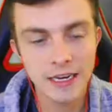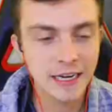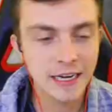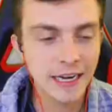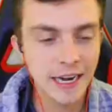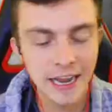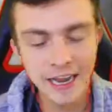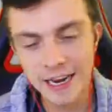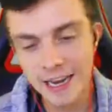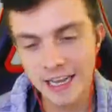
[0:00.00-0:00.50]
didn't
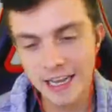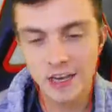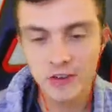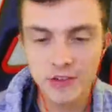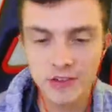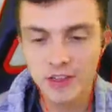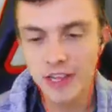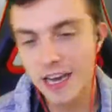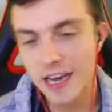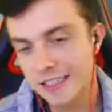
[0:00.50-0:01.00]
hit. I
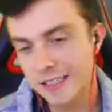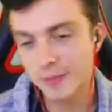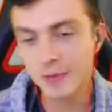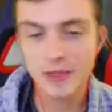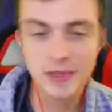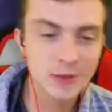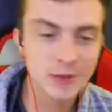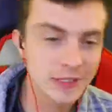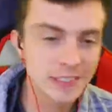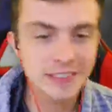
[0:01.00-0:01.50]
killed last,
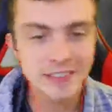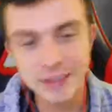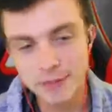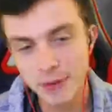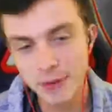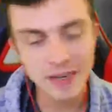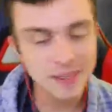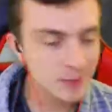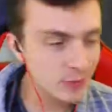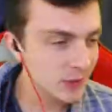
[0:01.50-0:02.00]
but there was still a
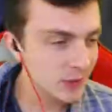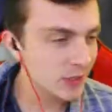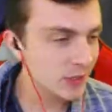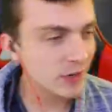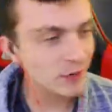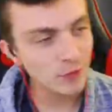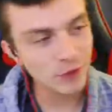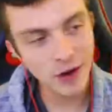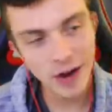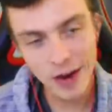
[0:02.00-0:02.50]
possibility for